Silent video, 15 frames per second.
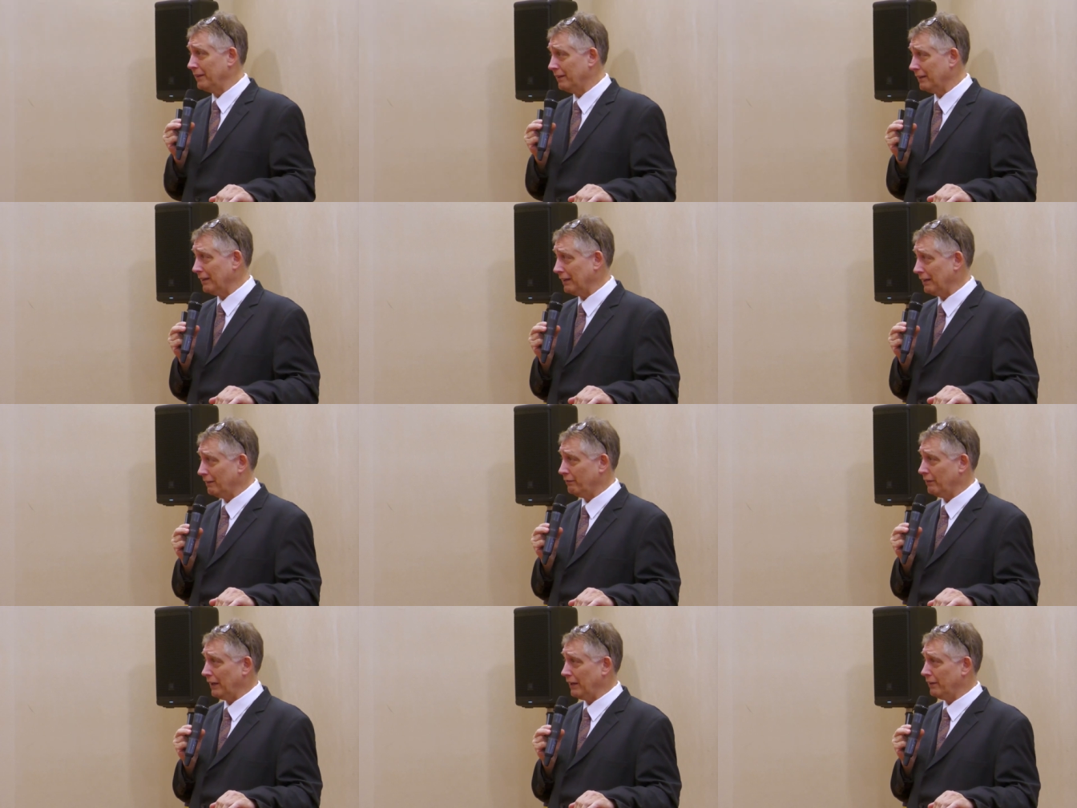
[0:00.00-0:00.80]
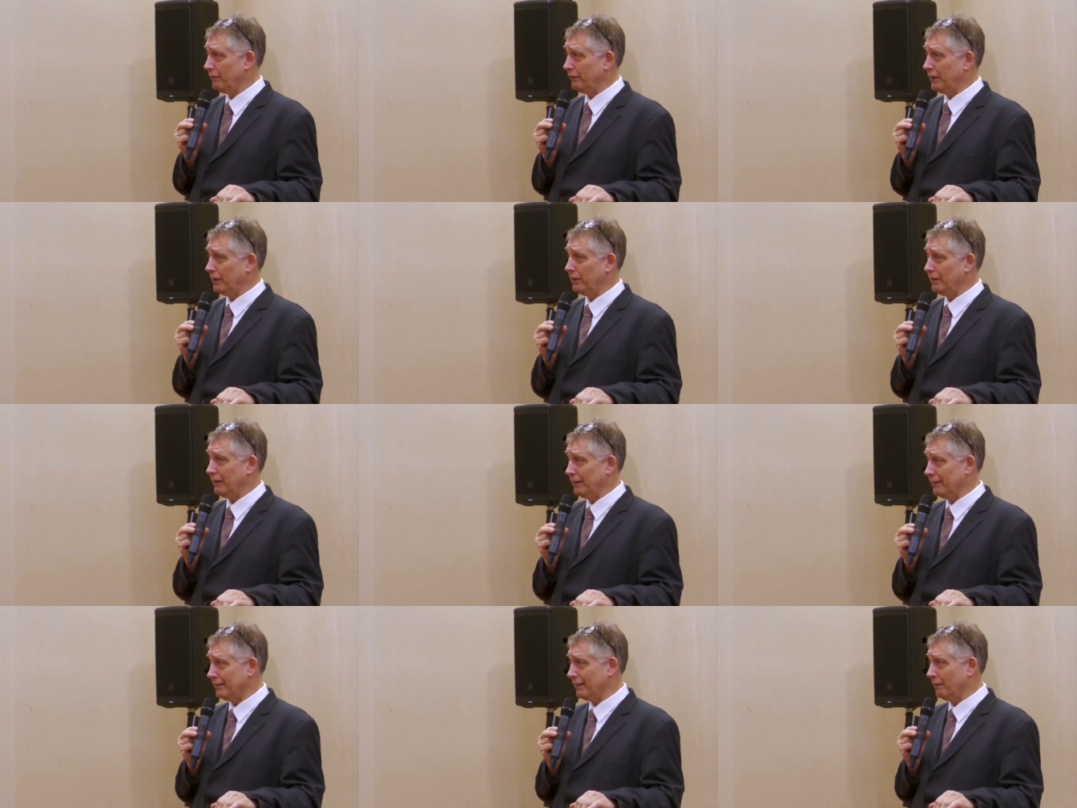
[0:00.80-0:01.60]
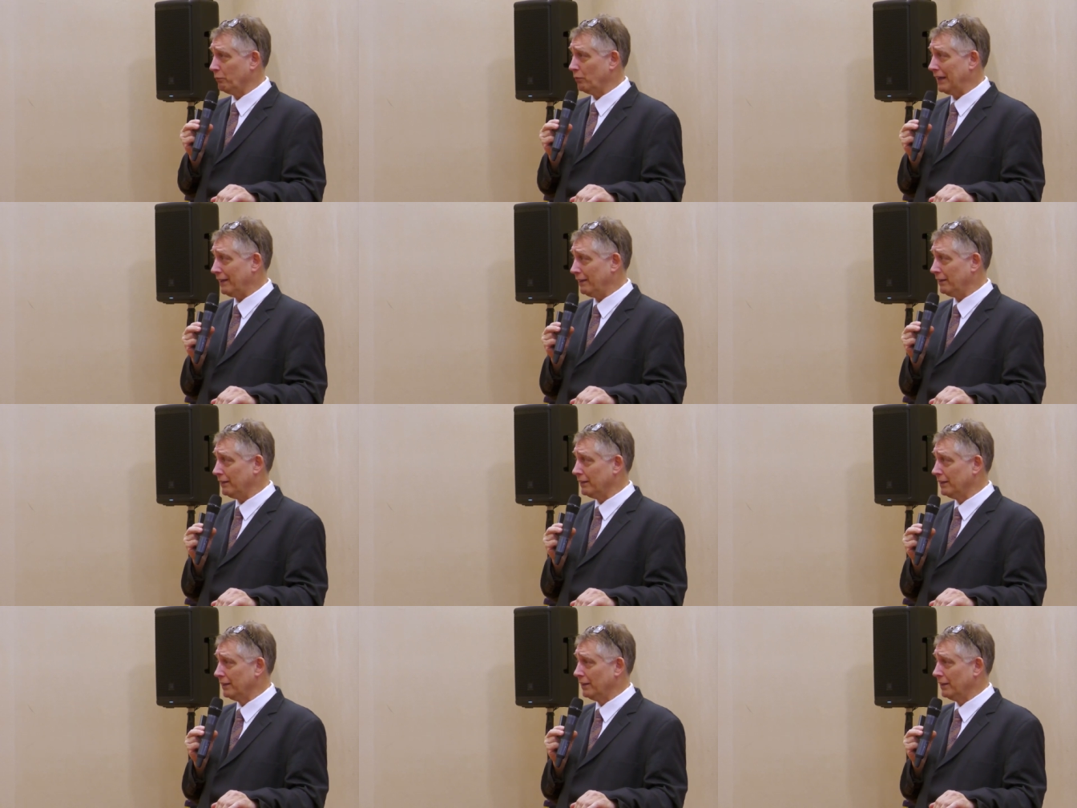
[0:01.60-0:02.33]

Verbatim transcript: they're going to interfere in some way